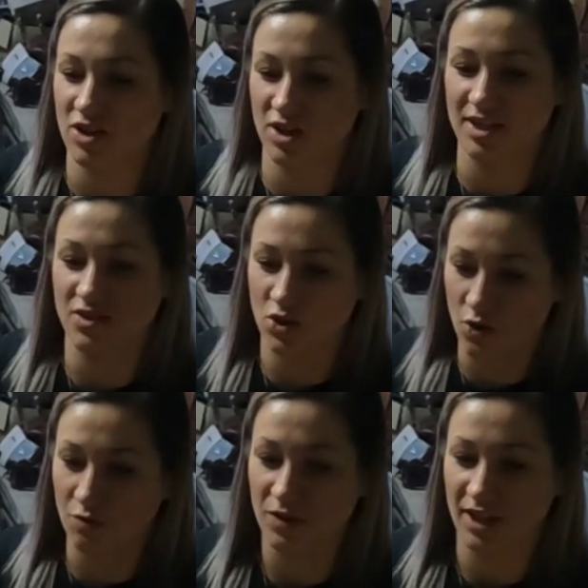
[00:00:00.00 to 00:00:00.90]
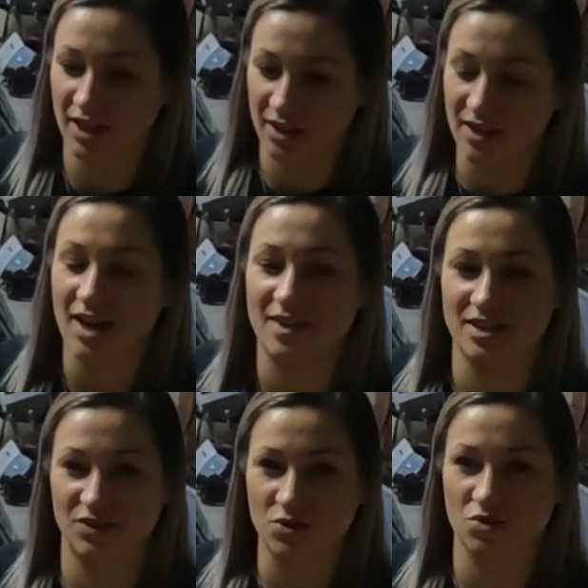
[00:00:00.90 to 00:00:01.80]
it is that you're feeling, yeah,
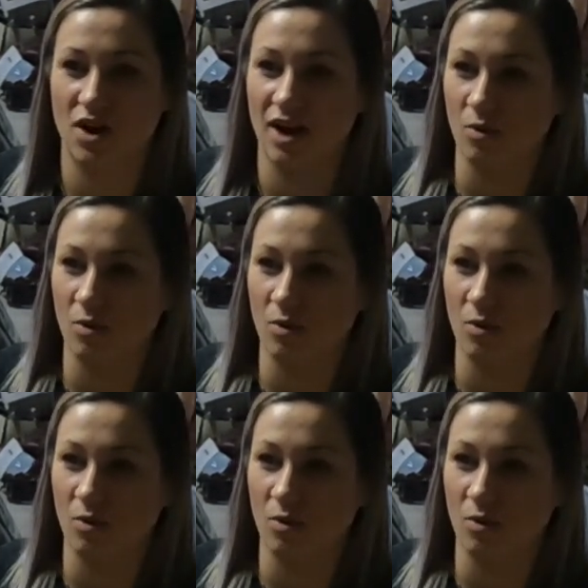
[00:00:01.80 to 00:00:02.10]
this feels right,